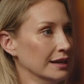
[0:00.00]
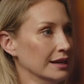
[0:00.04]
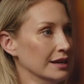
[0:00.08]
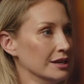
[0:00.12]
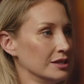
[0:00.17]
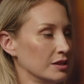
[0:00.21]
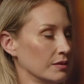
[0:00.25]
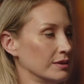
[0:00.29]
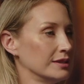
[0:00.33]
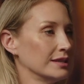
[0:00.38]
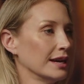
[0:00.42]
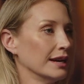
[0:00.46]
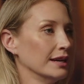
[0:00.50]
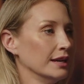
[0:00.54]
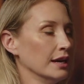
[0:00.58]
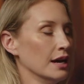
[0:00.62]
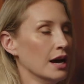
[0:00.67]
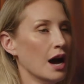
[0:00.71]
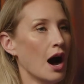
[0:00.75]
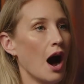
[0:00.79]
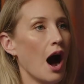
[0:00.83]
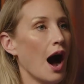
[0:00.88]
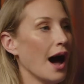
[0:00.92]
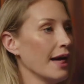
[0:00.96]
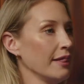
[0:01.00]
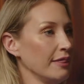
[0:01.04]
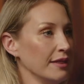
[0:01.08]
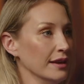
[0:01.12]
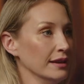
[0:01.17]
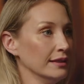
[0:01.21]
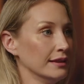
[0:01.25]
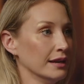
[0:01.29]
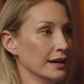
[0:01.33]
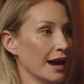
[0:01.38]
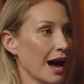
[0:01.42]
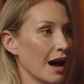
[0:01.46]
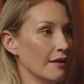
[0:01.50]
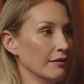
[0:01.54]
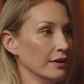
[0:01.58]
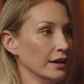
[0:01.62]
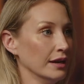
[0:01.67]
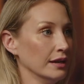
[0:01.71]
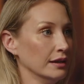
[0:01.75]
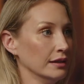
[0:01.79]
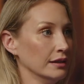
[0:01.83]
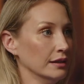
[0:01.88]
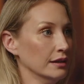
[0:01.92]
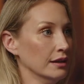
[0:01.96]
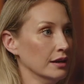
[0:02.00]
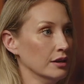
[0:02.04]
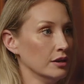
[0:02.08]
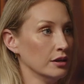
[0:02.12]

So it's like, I think that having,